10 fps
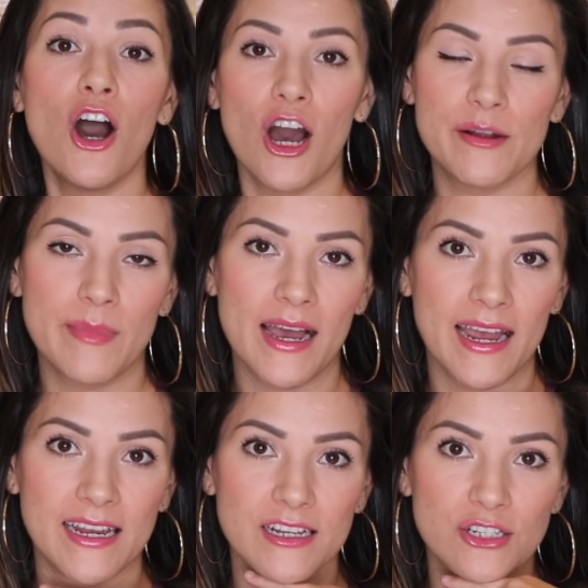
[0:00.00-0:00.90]
on
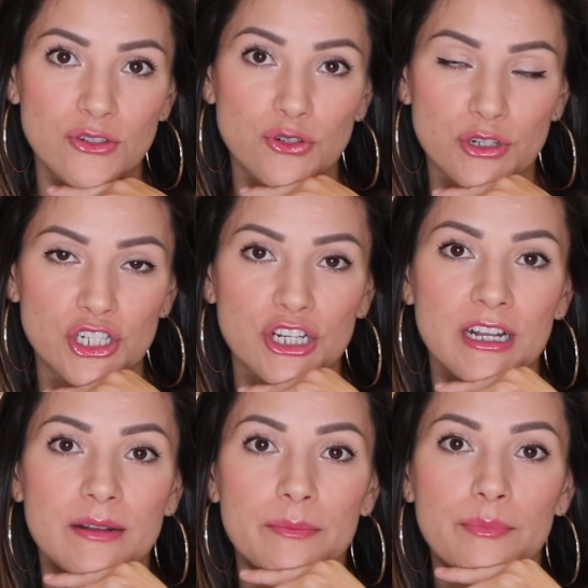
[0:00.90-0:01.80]
my
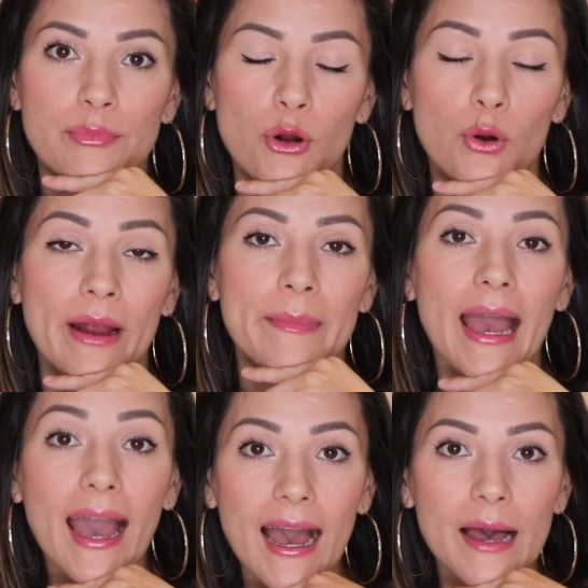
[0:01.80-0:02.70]
nutrition program
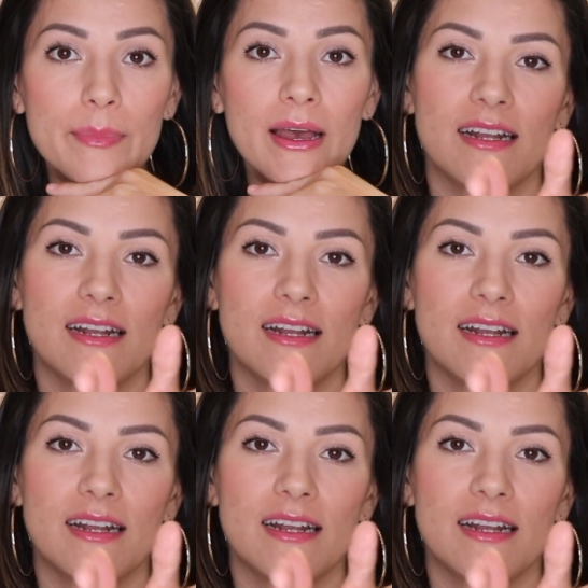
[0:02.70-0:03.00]
app.